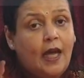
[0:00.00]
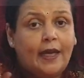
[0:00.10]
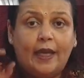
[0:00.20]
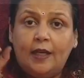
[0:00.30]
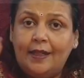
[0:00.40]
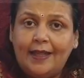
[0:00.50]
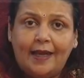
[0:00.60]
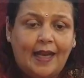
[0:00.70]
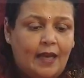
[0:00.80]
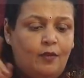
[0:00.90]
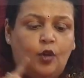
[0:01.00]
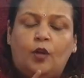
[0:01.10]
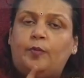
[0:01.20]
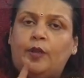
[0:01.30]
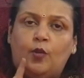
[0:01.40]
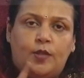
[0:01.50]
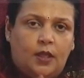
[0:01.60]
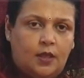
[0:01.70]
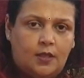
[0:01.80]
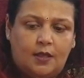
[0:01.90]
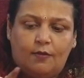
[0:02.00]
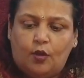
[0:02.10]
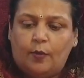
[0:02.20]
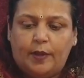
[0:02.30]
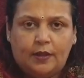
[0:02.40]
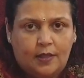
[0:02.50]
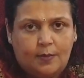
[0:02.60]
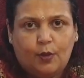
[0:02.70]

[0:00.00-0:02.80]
Again, in that I will not be using this 7 knob and this,